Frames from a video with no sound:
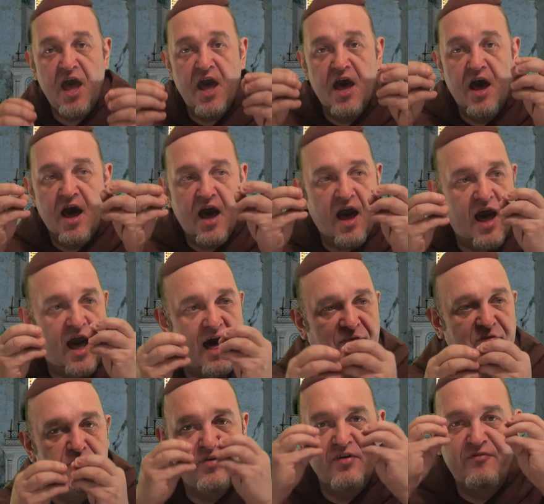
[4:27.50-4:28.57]
an
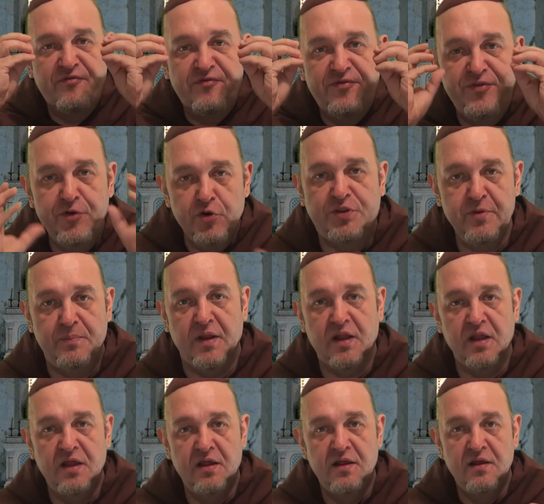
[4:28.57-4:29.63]

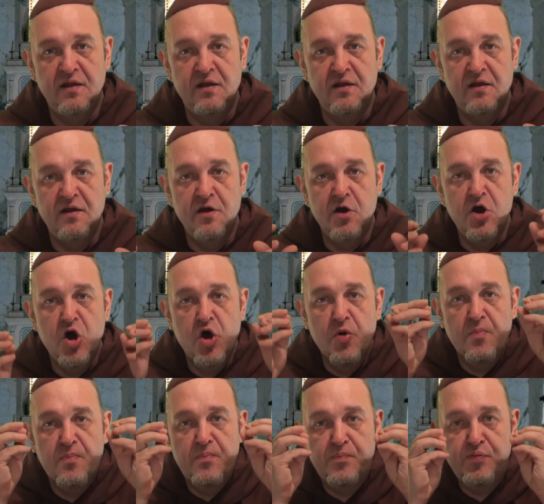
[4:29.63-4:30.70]
unrefutable
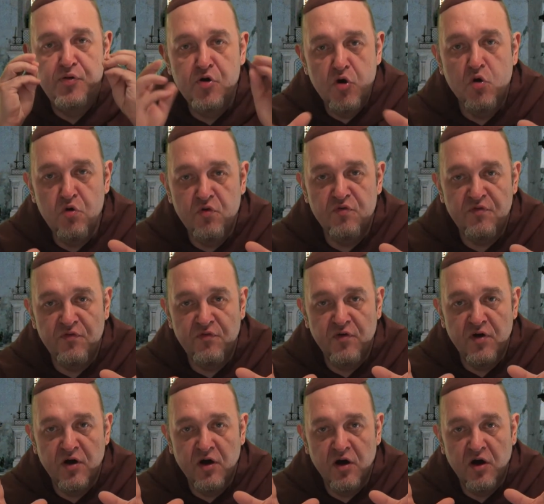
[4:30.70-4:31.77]
proof
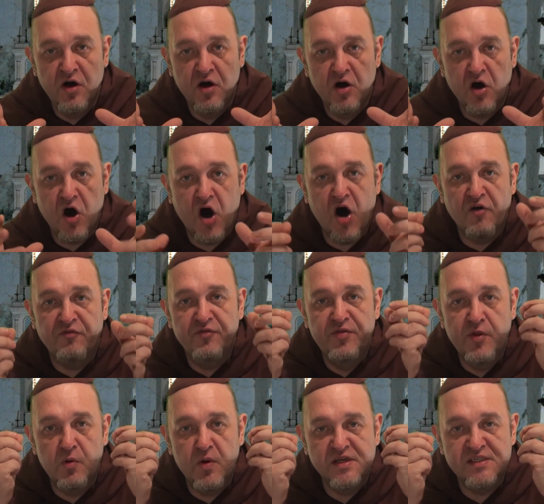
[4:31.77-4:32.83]
of
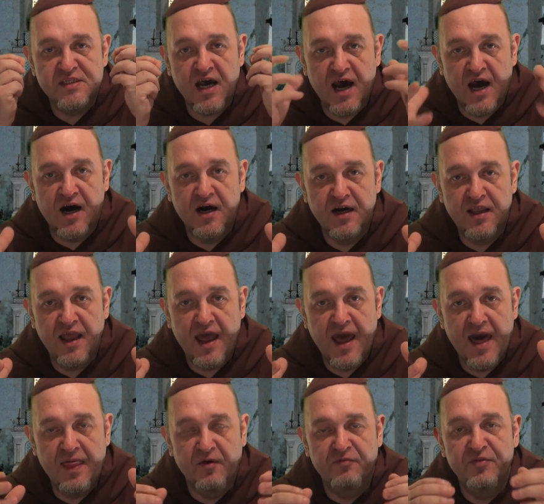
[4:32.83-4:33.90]
Noah's Ark
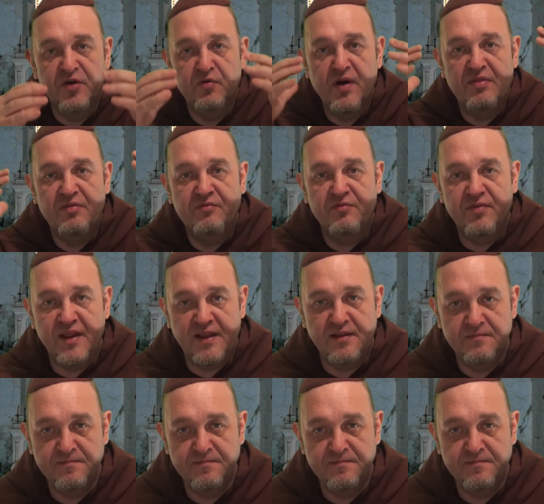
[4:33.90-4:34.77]
and of the Grand Fleet.